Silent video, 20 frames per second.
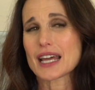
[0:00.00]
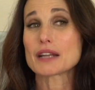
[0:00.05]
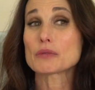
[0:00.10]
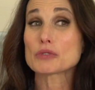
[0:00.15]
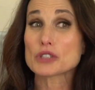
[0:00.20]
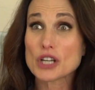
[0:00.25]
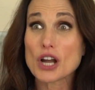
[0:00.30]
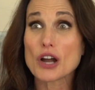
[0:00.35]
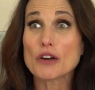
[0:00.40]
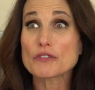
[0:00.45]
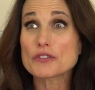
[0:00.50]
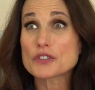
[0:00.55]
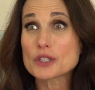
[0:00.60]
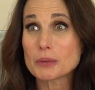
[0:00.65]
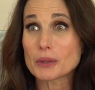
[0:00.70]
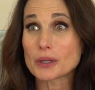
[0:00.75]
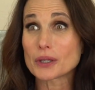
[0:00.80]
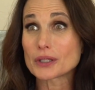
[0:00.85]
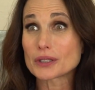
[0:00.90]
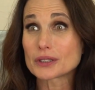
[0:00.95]
And it was
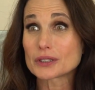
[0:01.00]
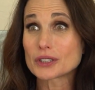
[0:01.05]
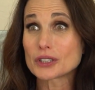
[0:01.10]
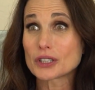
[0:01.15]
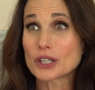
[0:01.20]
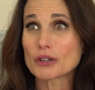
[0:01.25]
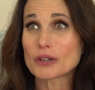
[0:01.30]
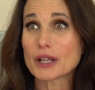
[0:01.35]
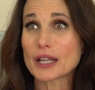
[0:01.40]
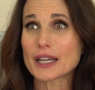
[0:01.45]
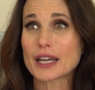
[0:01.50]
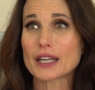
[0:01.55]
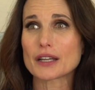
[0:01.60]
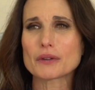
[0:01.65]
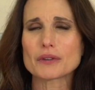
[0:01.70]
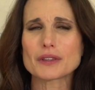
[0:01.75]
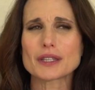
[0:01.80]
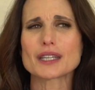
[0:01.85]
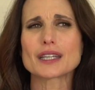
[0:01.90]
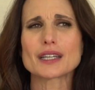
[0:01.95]
comfortable, you know, like I
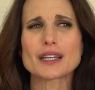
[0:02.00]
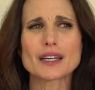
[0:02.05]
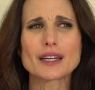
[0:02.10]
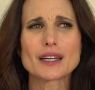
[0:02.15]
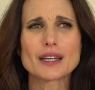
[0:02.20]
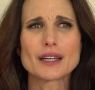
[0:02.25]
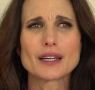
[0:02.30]
don't think